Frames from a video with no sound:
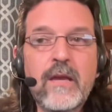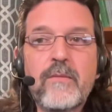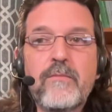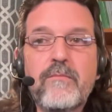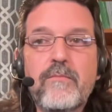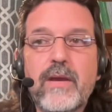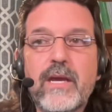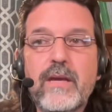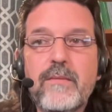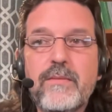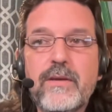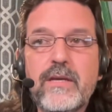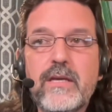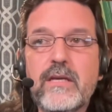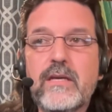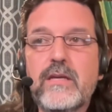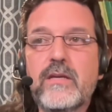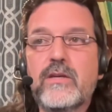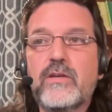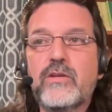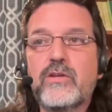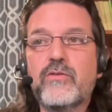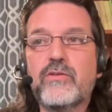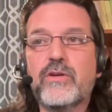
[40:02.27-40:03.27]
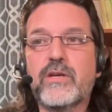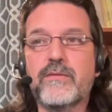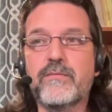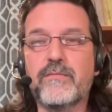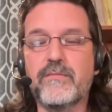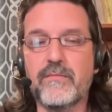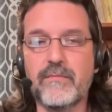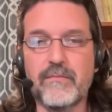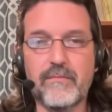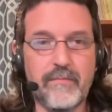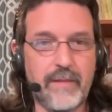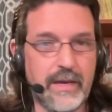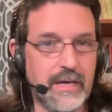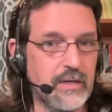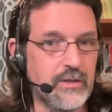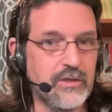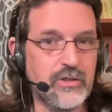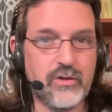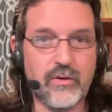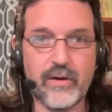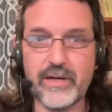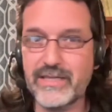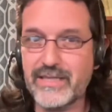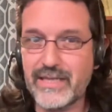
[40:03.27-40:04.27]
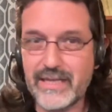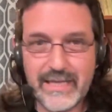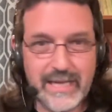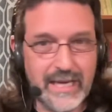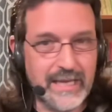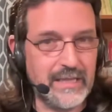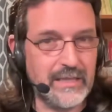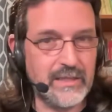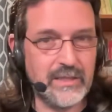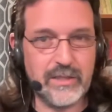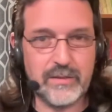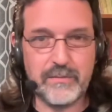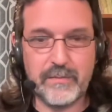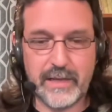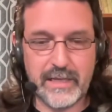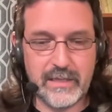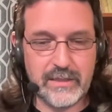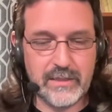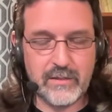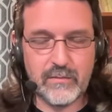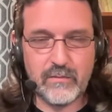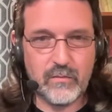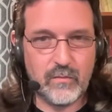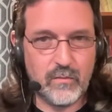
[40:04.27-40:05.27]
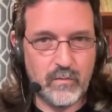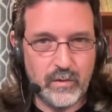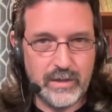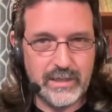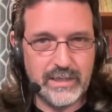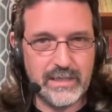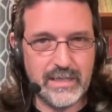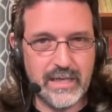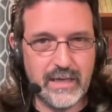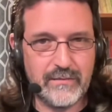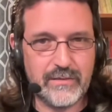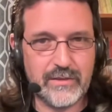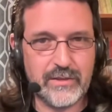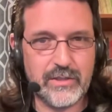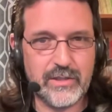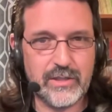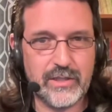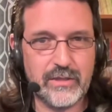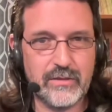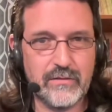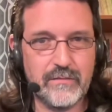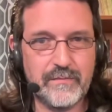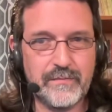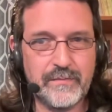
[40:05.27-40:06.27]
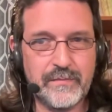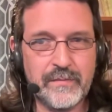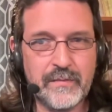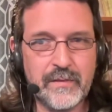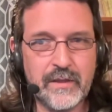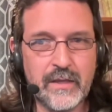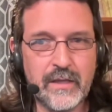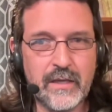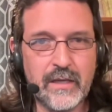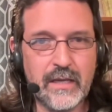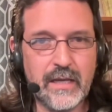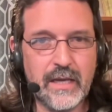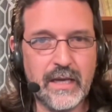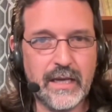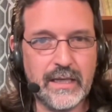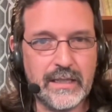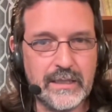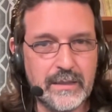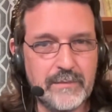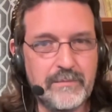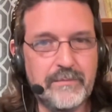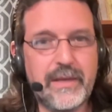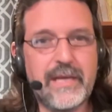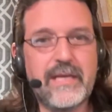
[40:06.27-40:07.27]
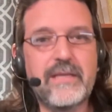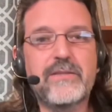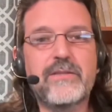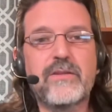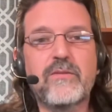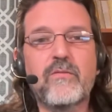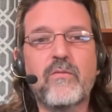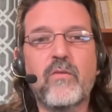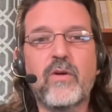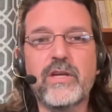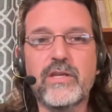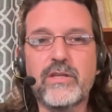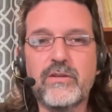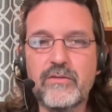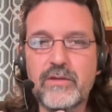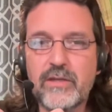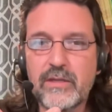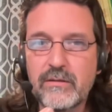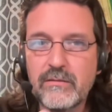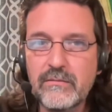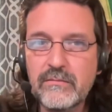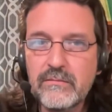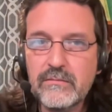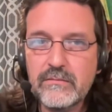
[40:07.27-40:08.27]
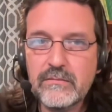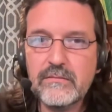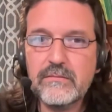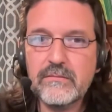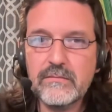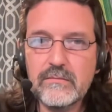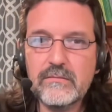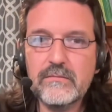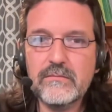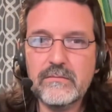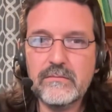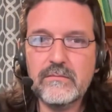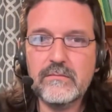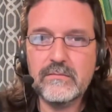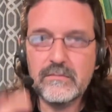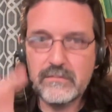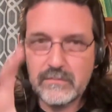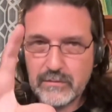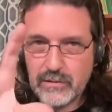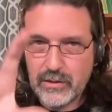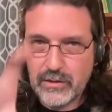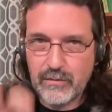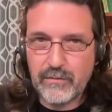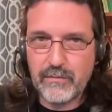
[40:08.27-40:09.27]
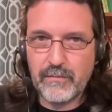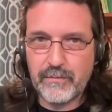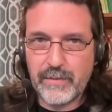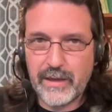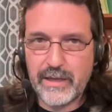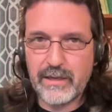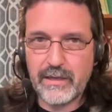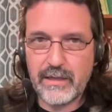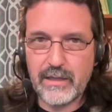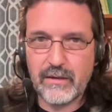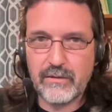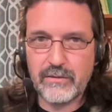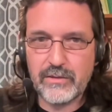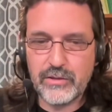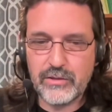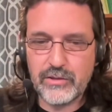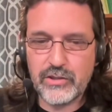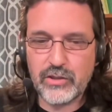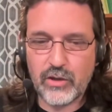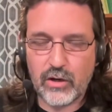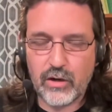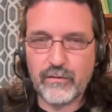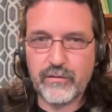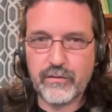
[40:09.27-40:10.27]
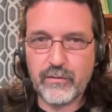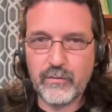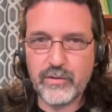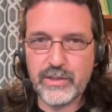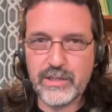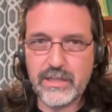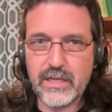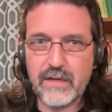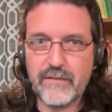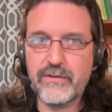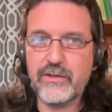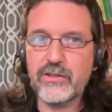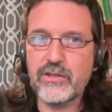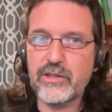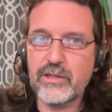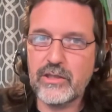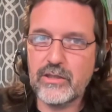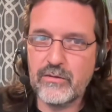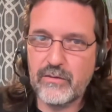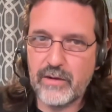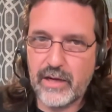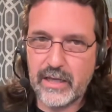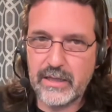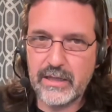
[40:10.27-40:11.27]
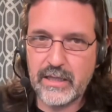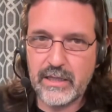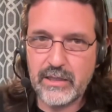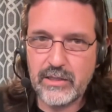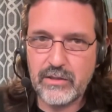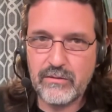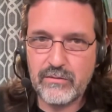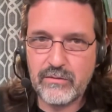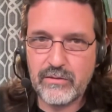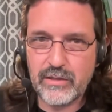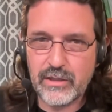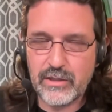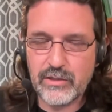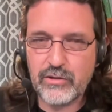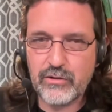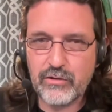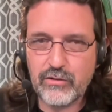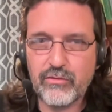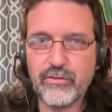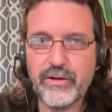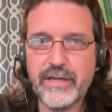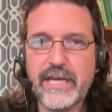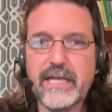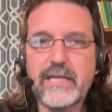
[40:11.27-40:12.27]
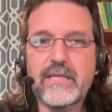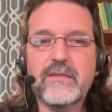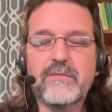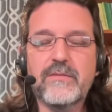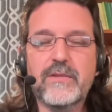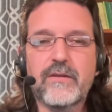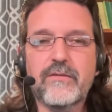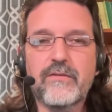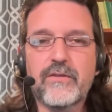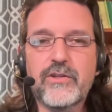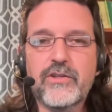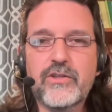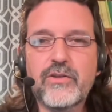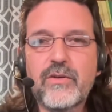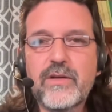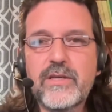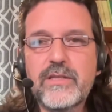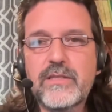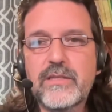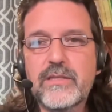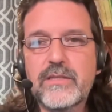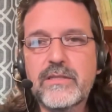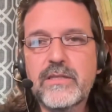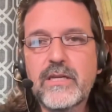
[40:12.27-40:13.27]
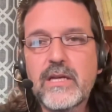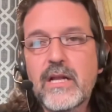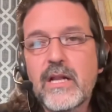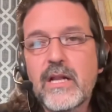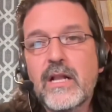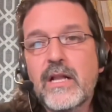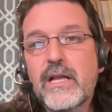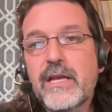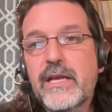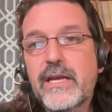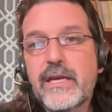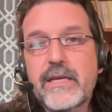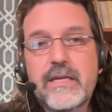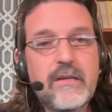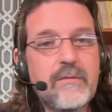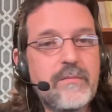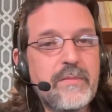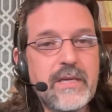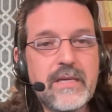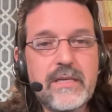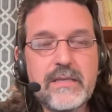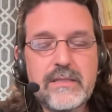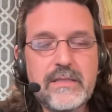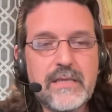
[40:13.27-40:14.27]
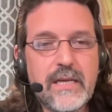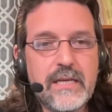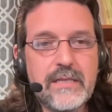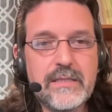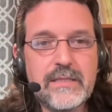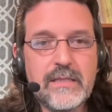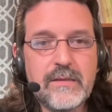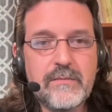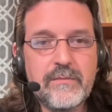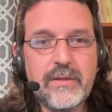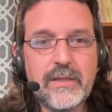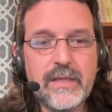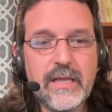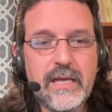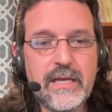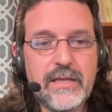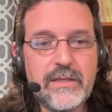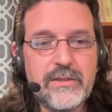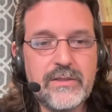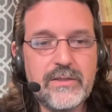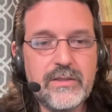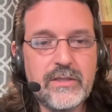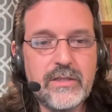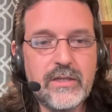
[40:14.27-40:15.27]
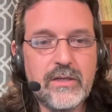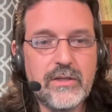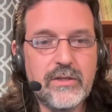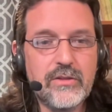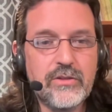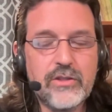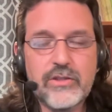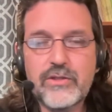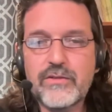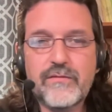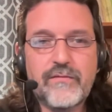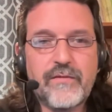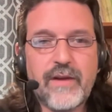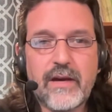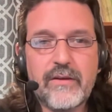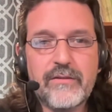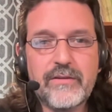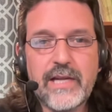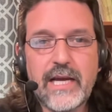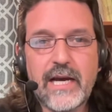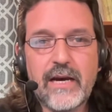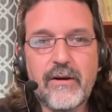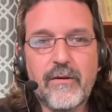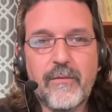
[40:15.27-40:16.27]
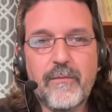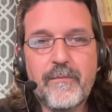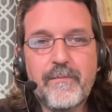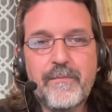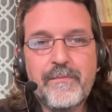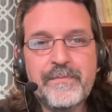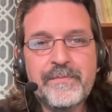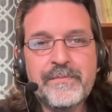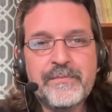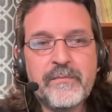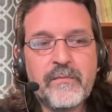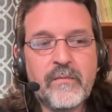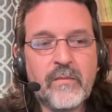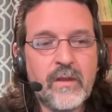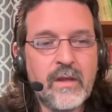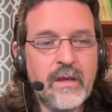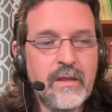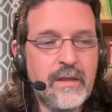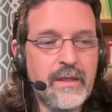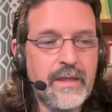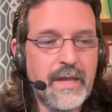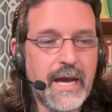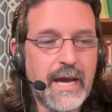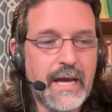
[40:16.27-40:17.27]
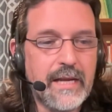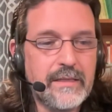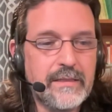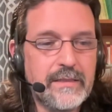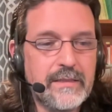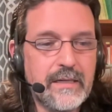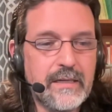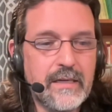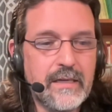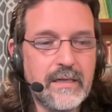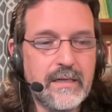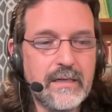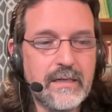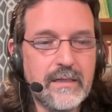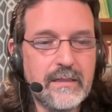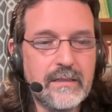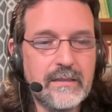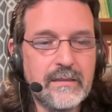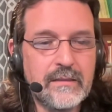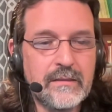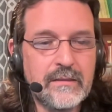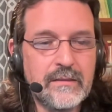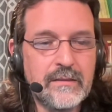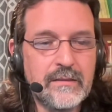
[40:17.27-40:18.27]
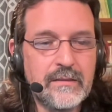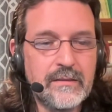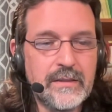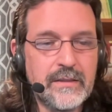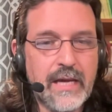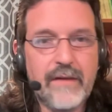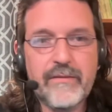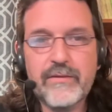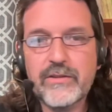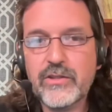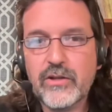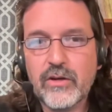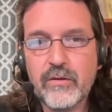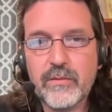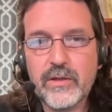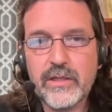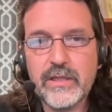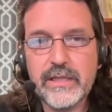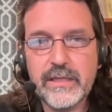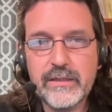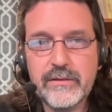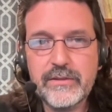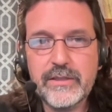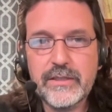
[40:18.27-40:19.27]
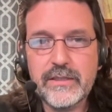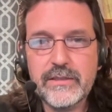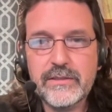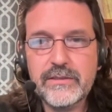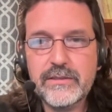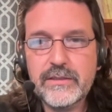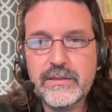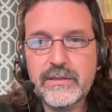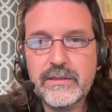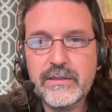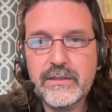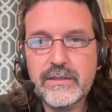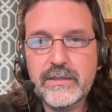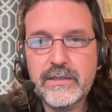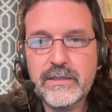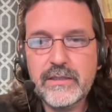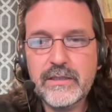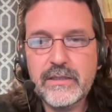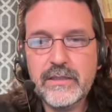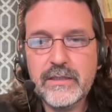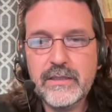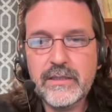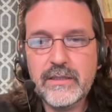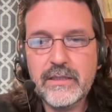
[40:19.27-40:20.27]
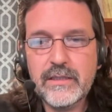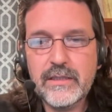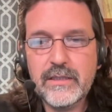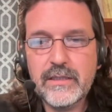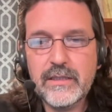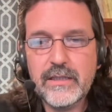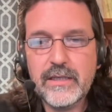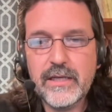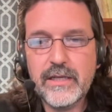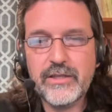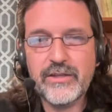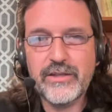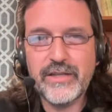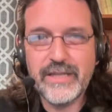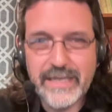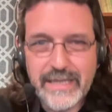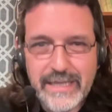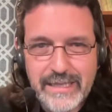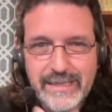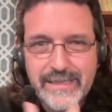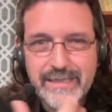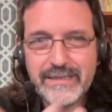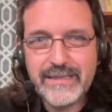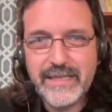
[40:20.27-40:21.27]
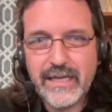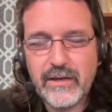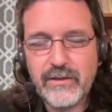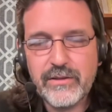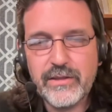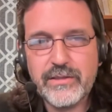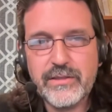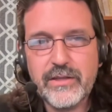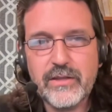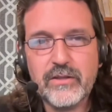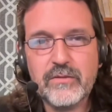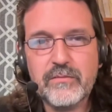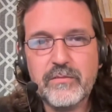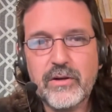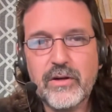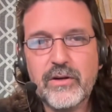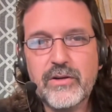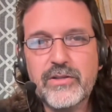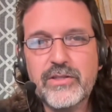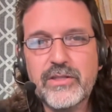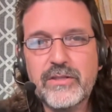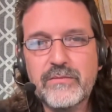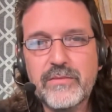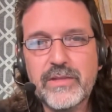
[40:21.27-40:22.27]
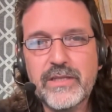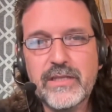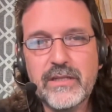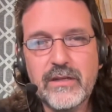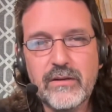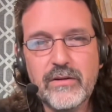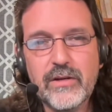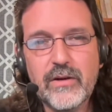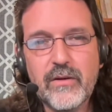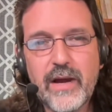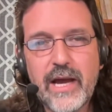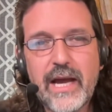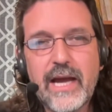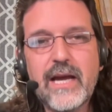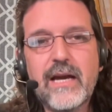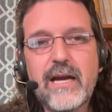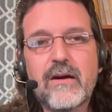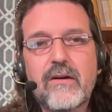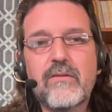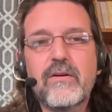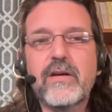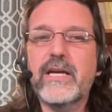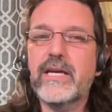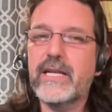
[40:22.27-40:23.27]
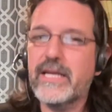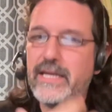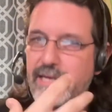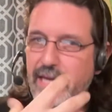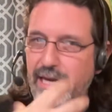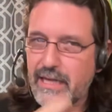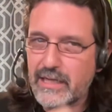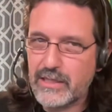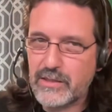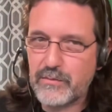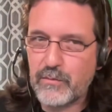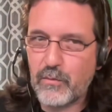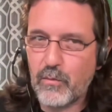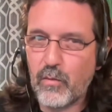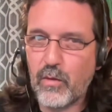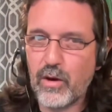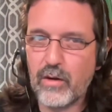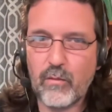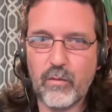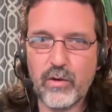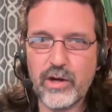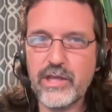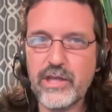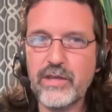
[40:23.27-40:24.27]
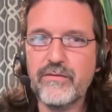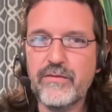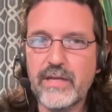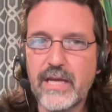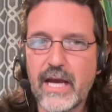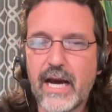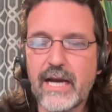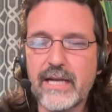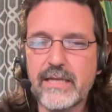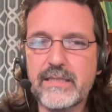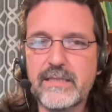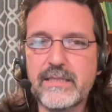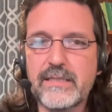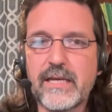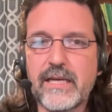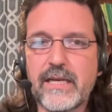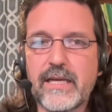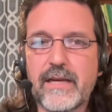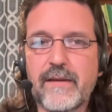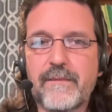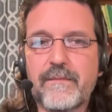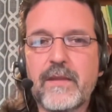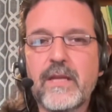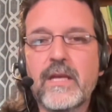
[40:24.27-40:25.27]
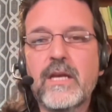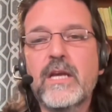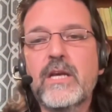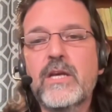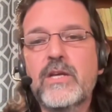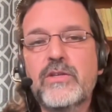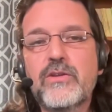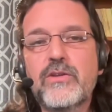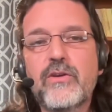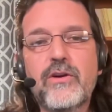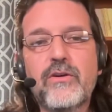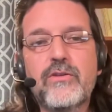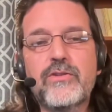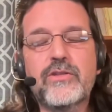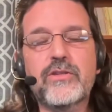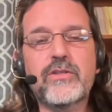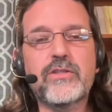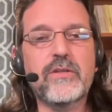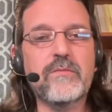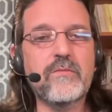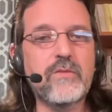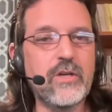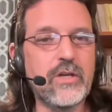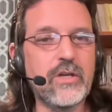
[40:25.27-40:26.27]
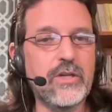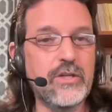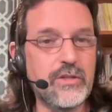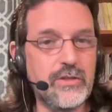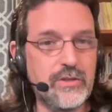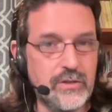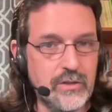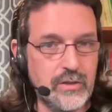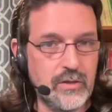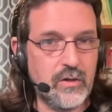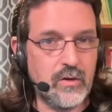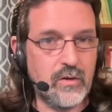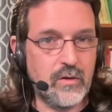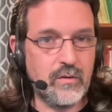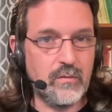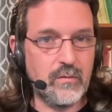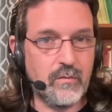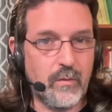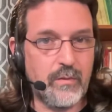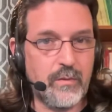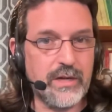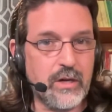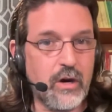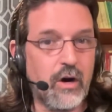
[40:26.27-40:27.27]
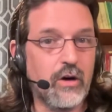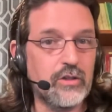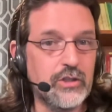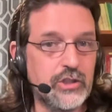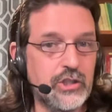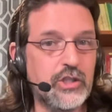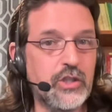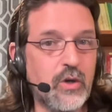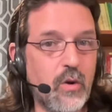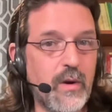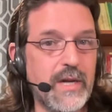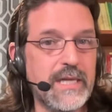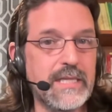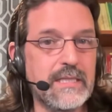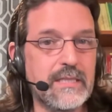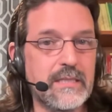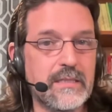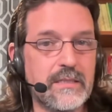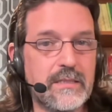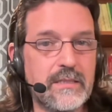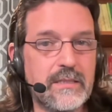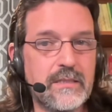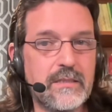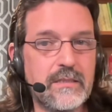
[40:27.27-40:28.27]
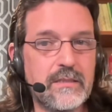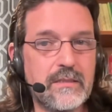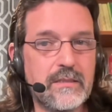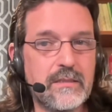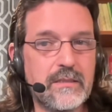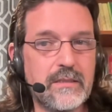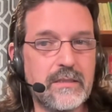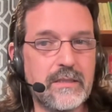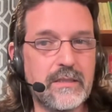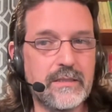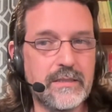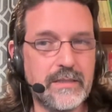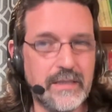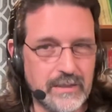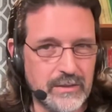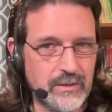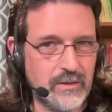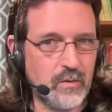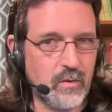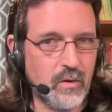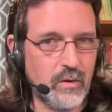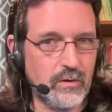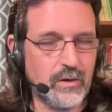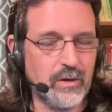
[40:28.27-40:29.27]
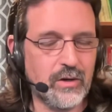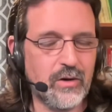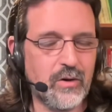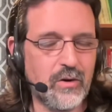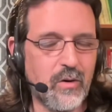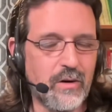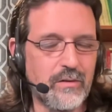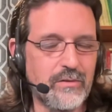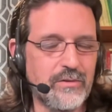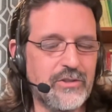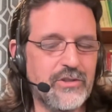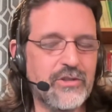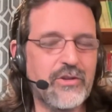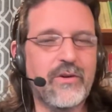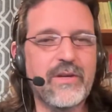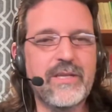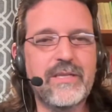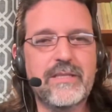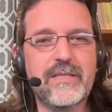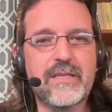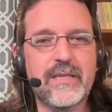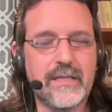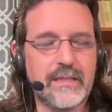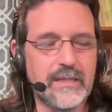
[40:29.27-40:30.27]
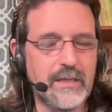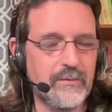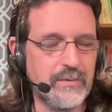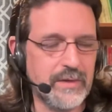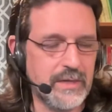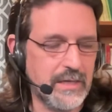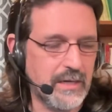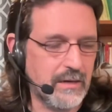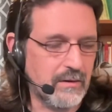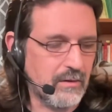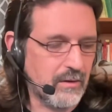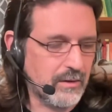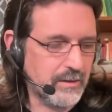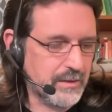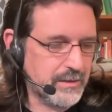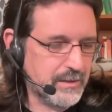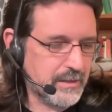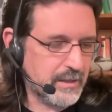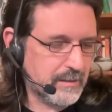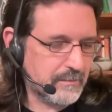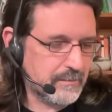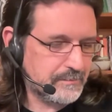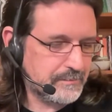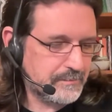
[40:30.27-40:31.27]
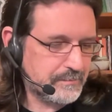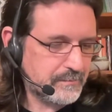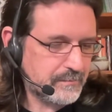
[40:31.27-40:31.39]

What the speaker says: Maybe you can make a choice. And again, this is based on what's given to you, and then based on what you can, you start from what's given to you, and then you can create some different choices. It could be as simple as, you just found out that you have a terminal illness, and you need to tell this other person, but you don't know how. And again, it's what are you not saying? So those are some good, what we call choices. This quote unquote choice thing that we hear all the time.